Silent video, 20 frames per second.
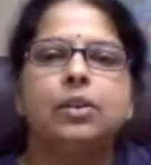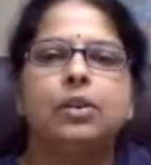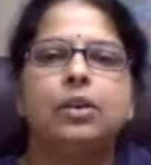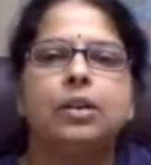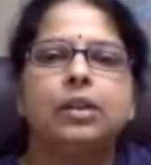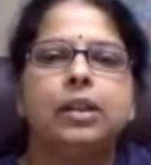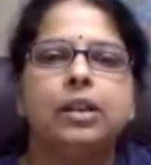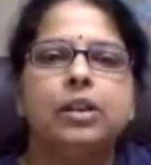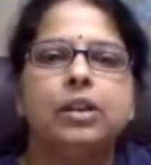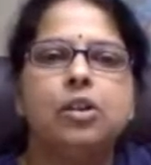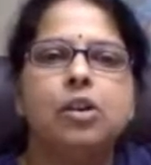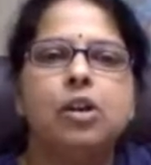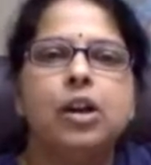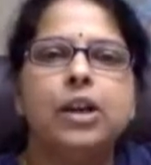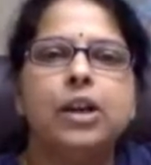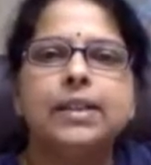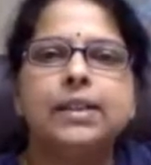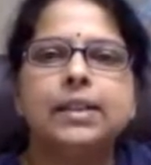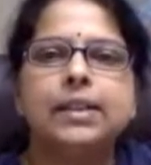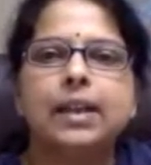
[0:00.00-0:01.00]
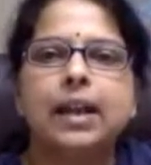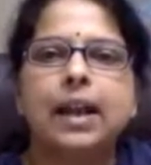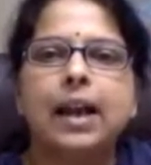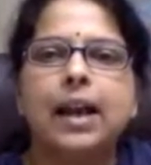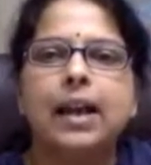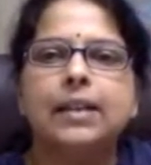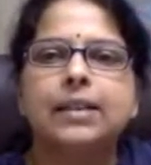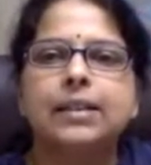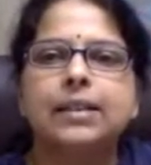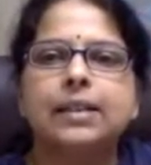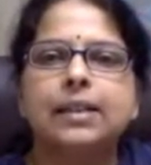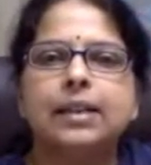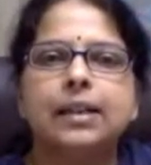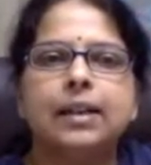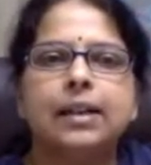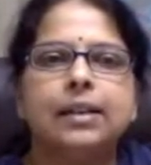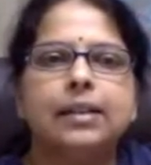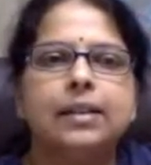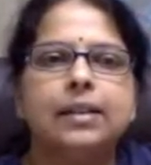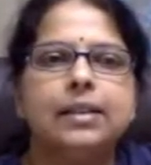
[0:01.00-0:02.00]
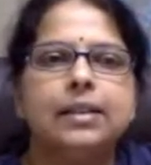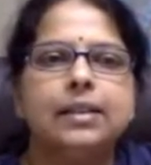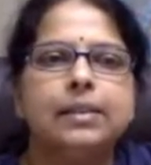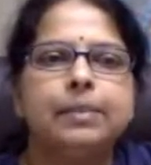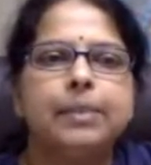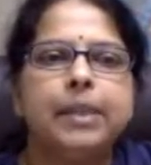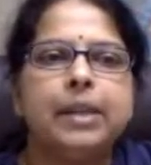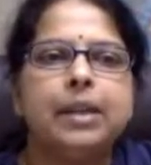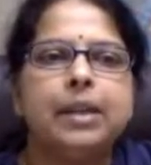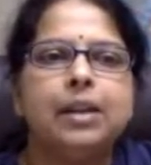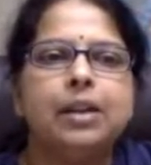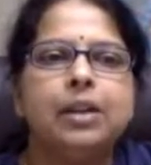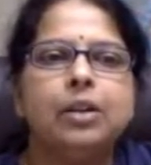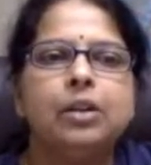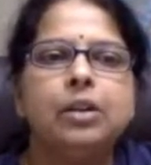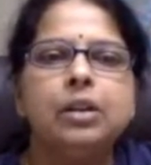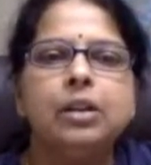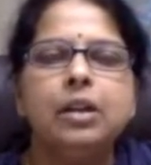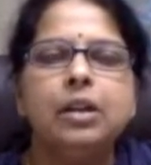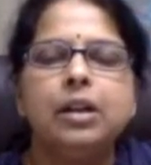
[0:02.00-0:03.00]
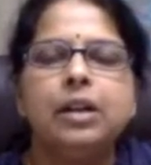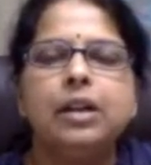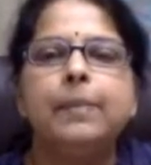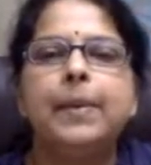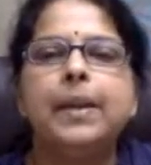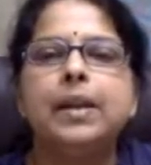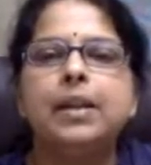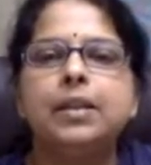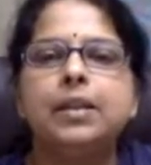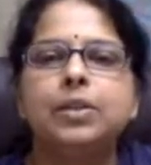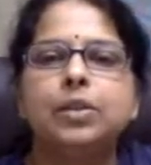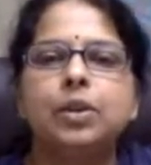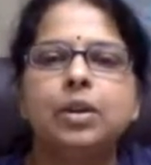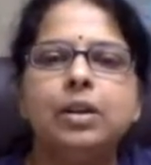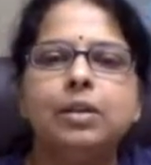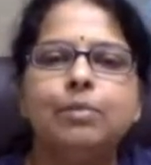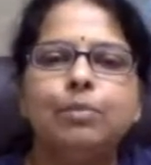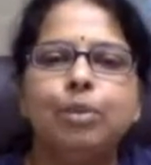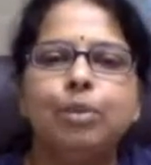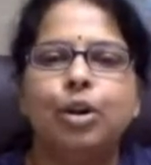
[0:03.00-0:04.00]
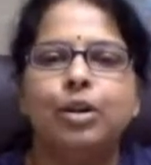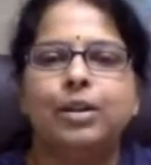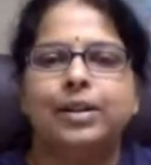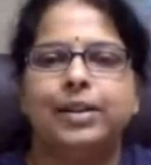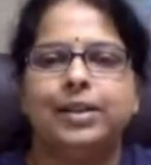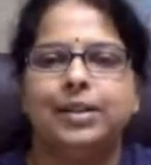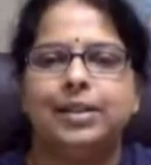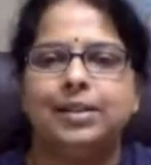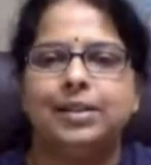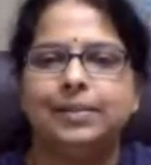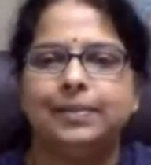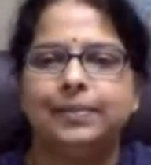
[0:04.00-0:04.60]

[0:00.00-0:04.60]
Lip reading: or the noise has this dependence on baud rate.